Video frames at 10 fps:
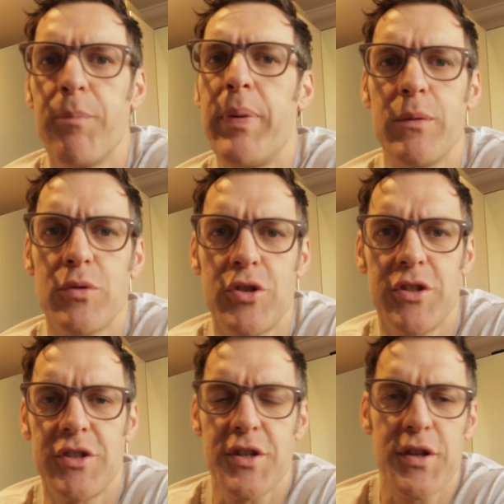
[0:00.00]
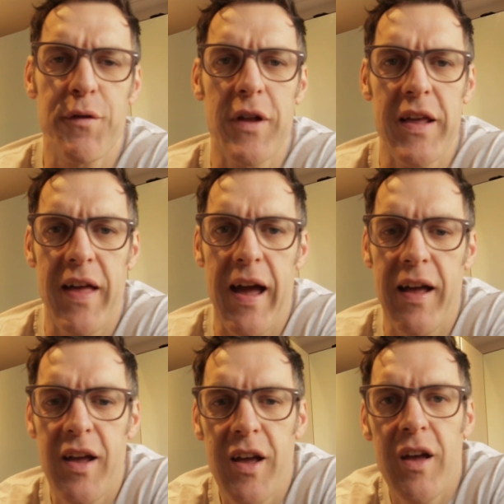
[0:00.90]
your pilchards and stuff like that.
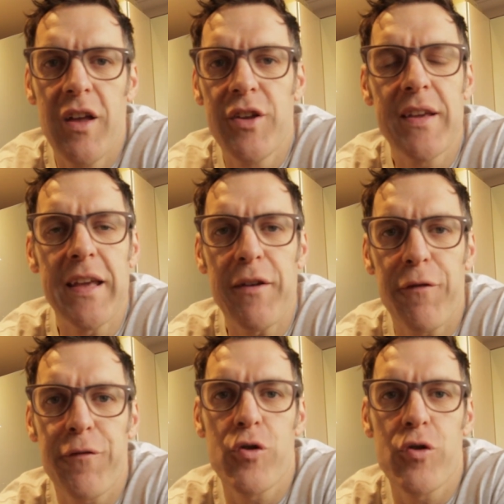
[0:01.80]
You can get it